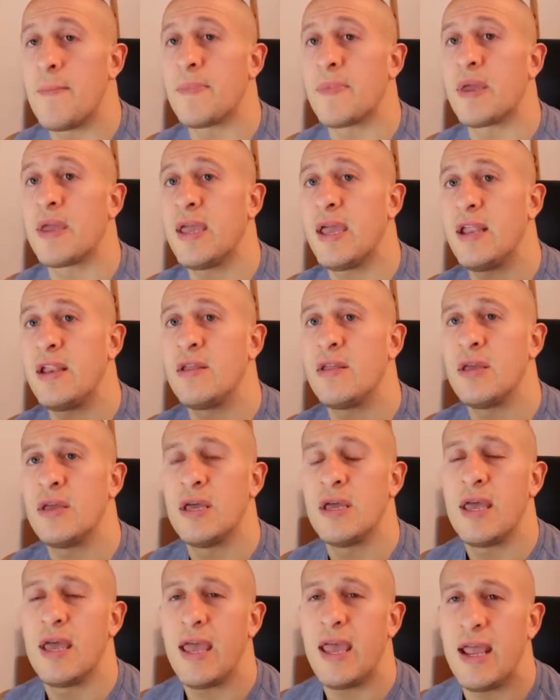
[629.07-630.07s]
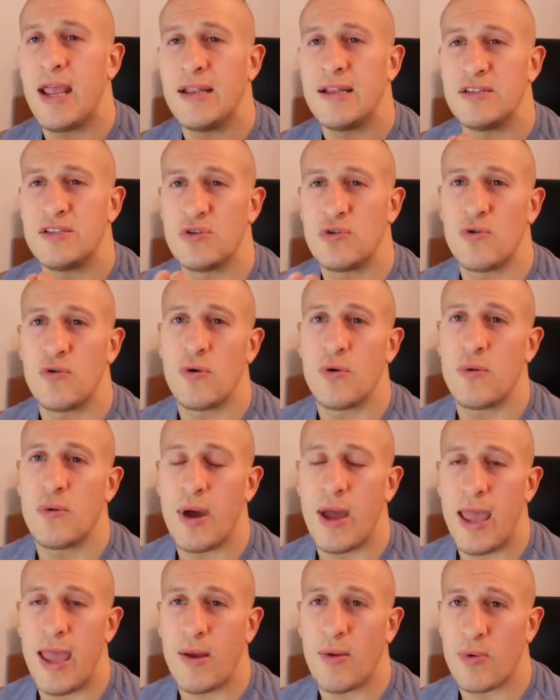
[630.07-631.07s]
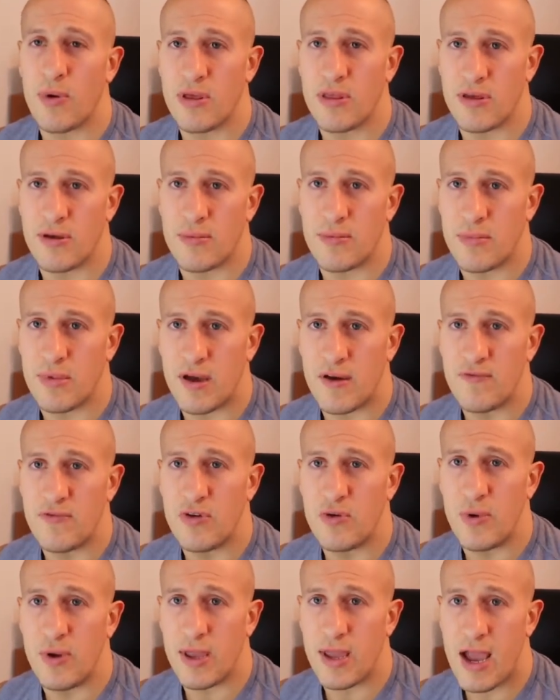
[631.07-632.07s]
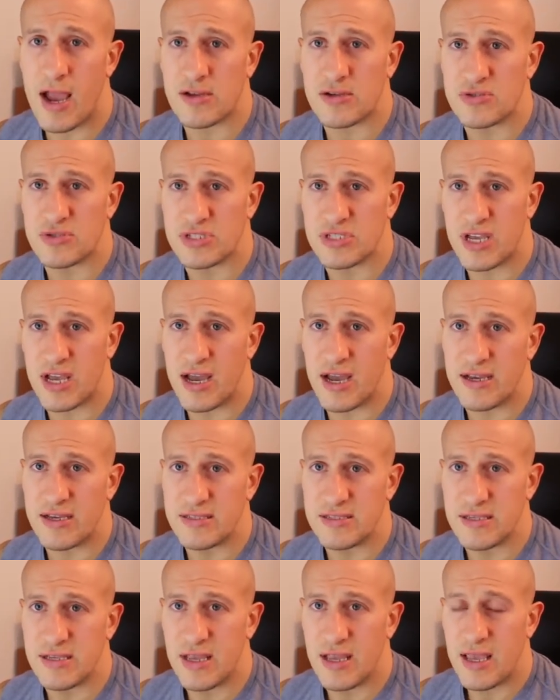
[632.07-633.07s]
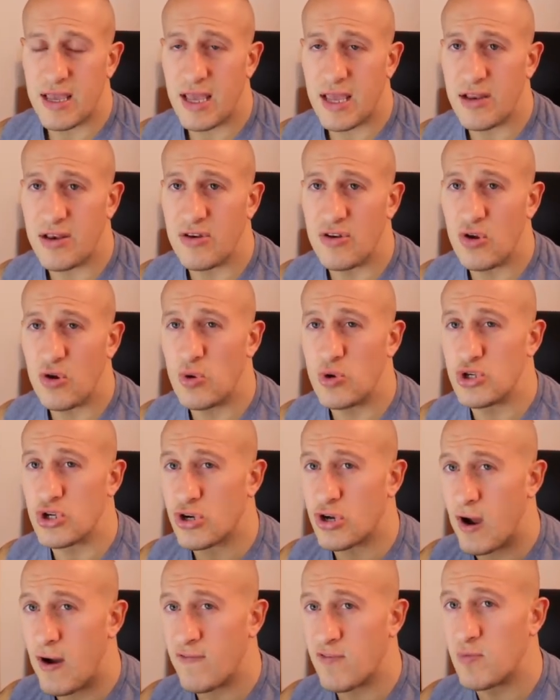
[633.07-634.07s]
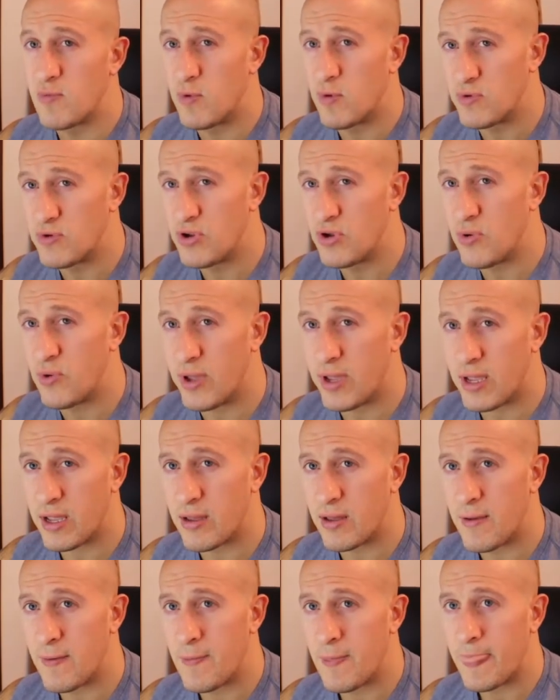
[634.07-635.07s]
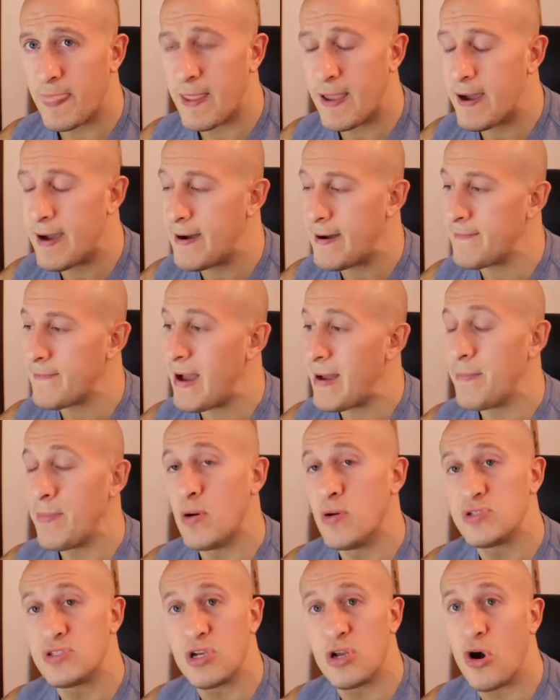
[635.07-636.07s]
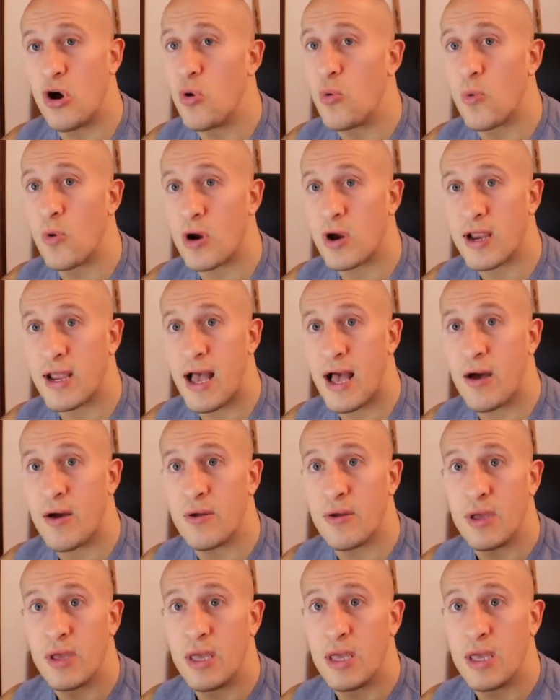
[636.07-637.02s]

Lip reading: Get into a rhythm of doing exercise and do what you're comfortable doing. I posted a home workout.